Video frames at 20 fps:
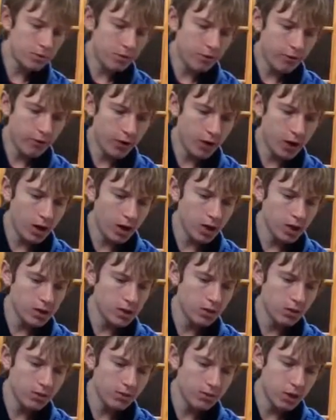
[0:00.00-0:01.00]
preferred
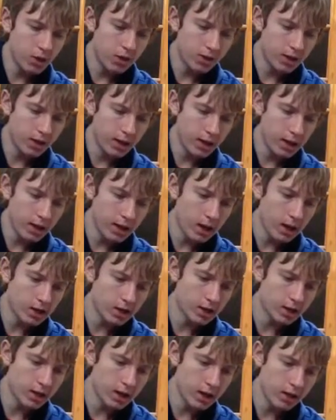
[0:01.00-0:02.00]
to have got the
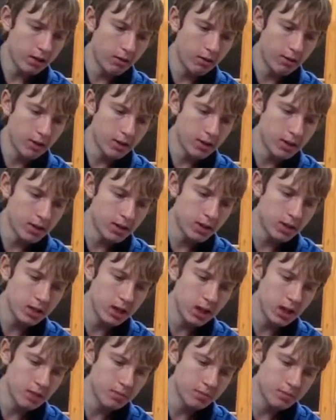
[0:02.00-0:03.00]
larger scale figures.
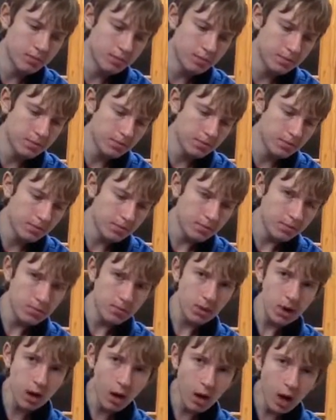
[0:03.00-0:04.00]
I'm
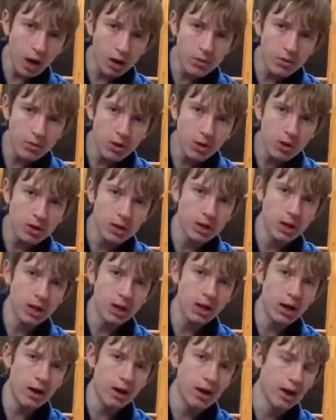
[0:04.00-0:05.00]
not going to
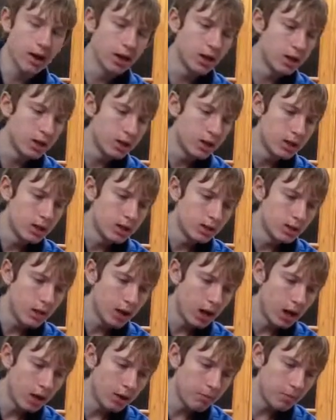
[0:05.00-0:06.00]
lie.
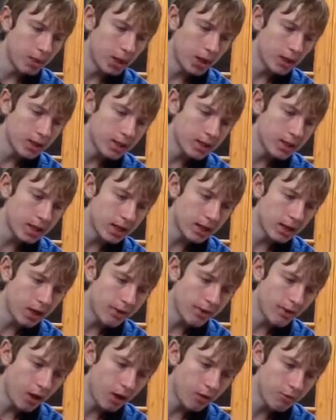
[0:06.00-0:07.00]
But like I said, they're
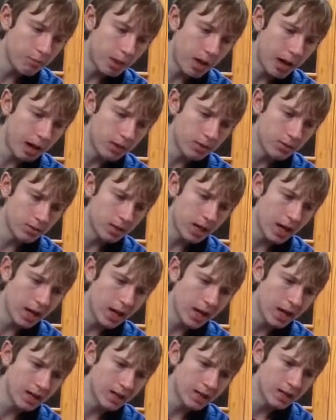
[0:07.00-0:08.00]
£5,
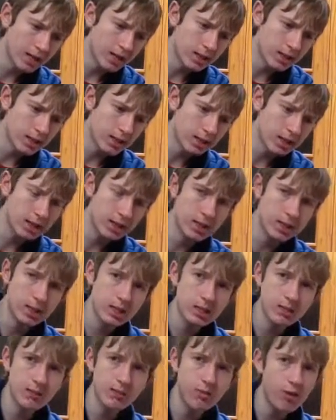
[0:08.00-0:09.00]
and
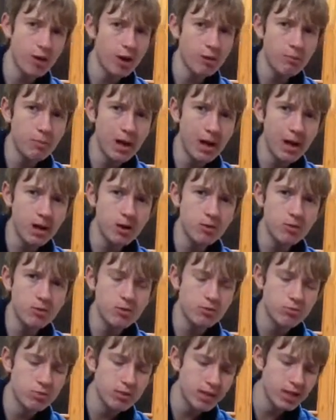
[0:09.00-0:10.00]
£5
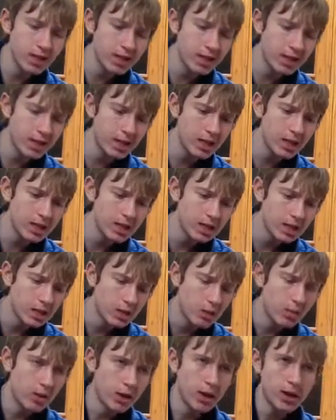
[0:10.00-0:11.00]
really,
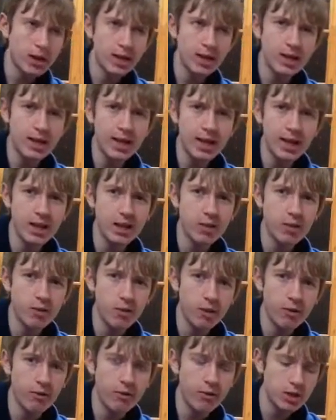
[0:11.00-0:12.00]
when I can get the
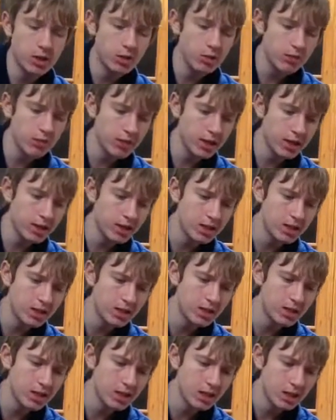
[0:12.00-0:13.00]
official
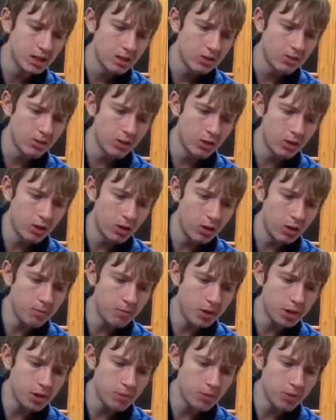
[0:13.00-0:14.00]
figures for not
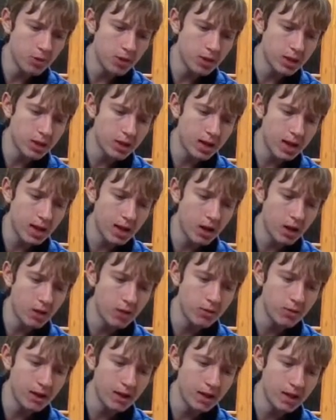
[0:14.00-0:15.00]
much more than that,
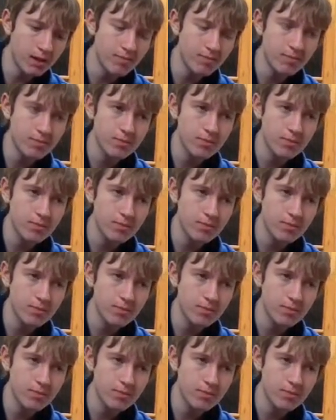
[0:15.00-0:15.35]
only